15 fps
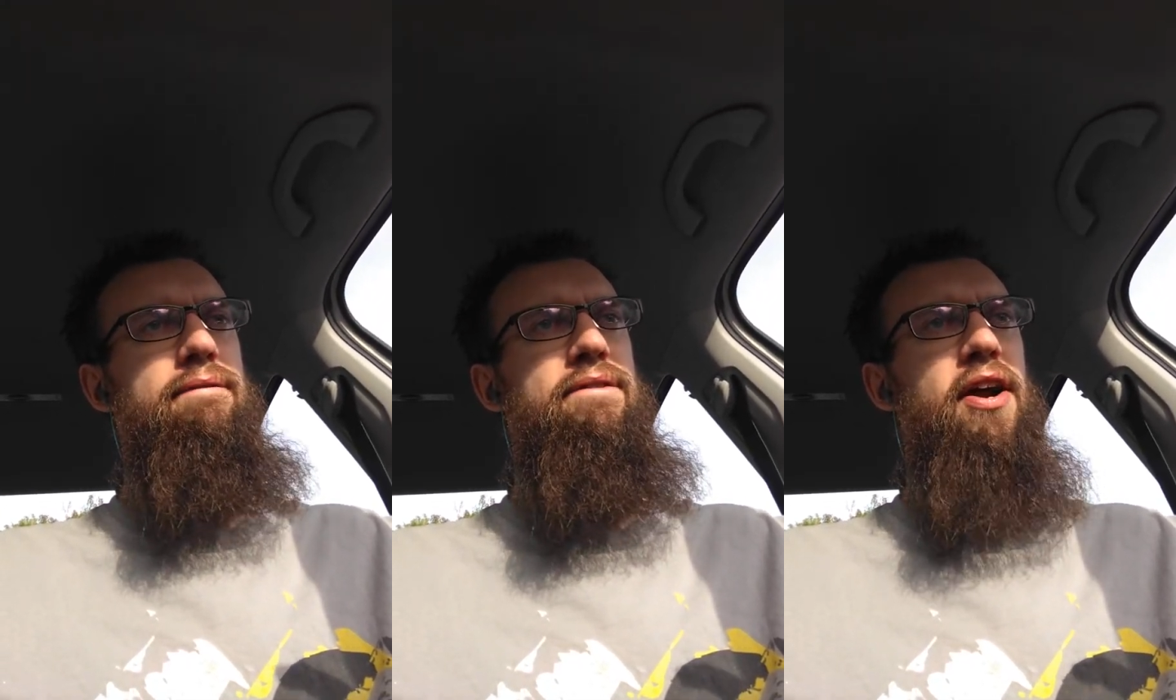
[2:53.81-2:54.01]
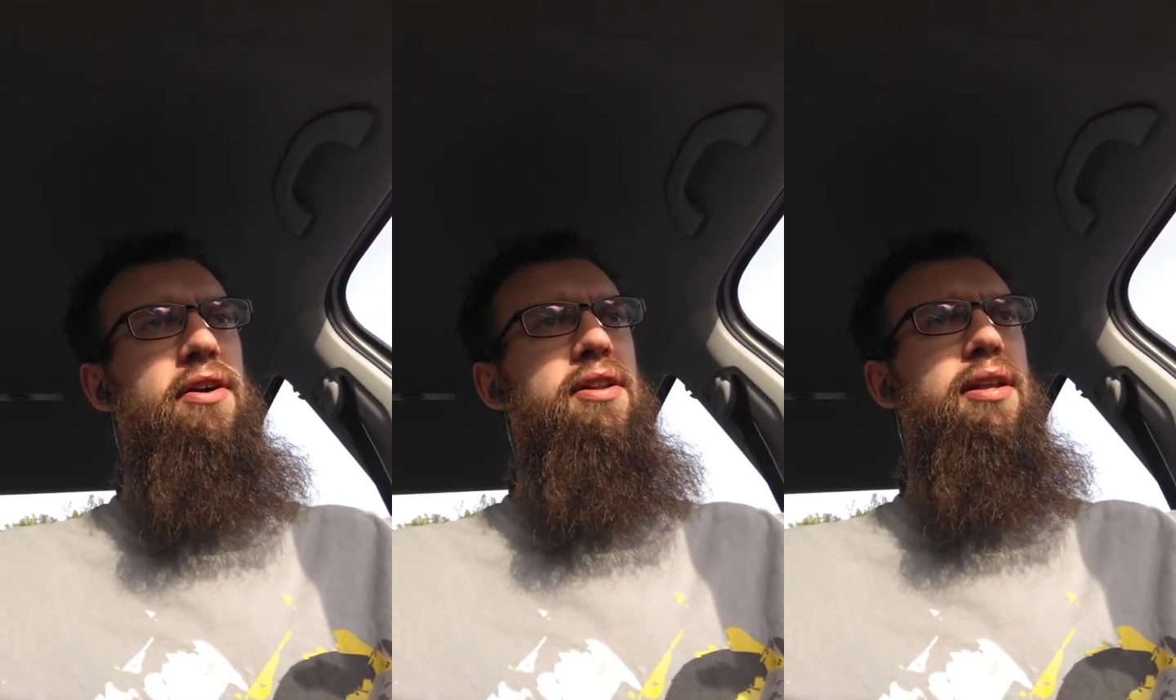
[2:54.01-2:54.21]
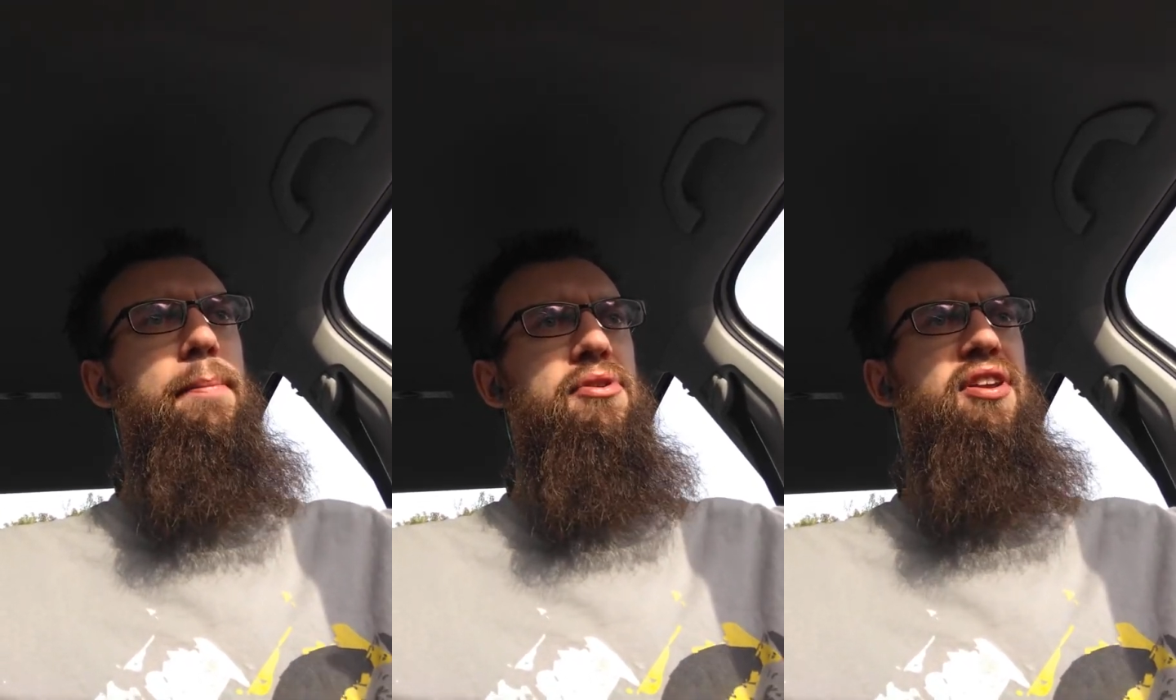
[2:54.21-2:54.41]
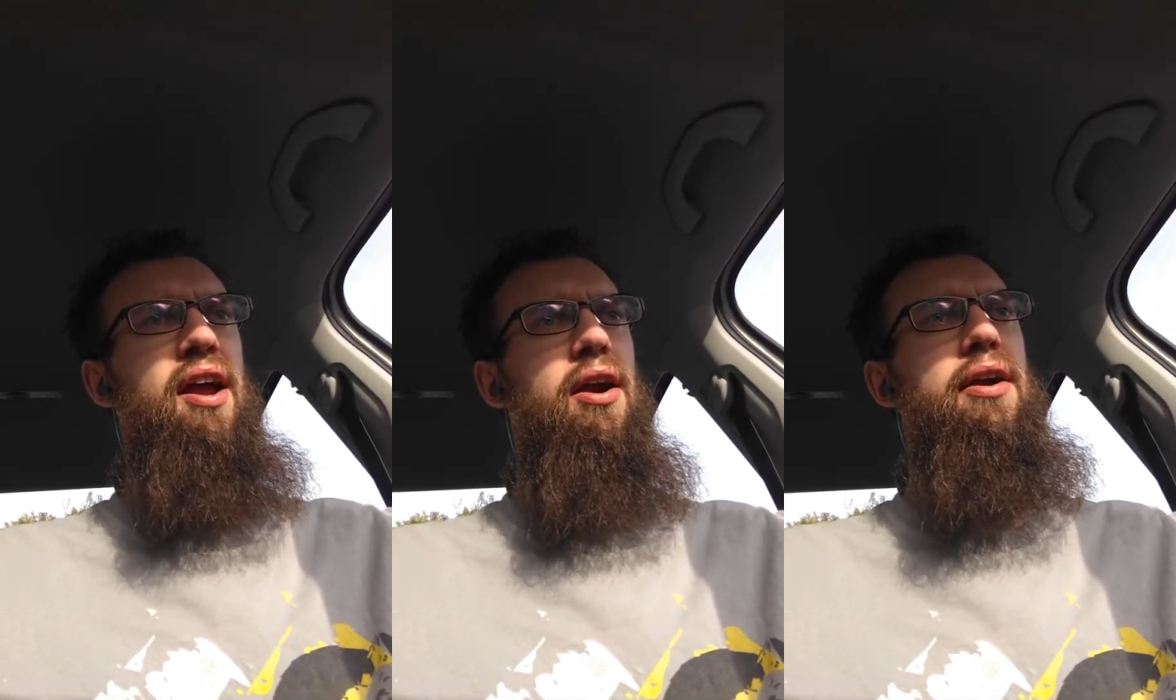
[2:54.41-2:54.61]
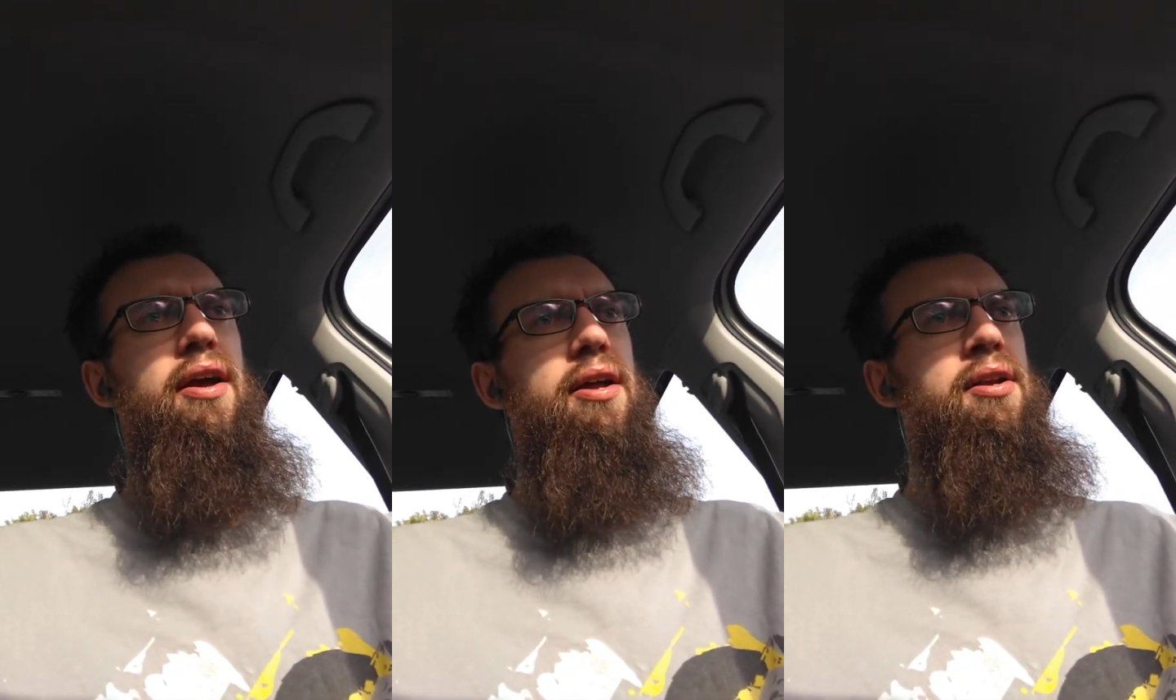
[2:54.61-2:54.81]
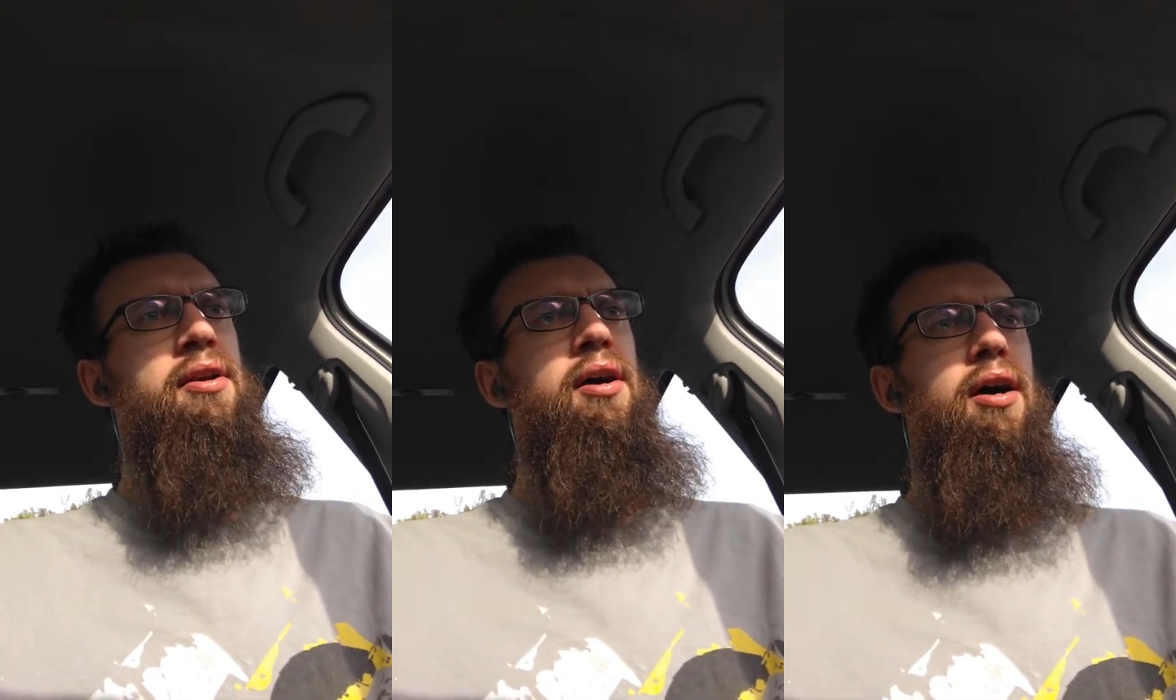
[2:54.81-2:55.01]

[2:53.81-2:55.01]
very libertarian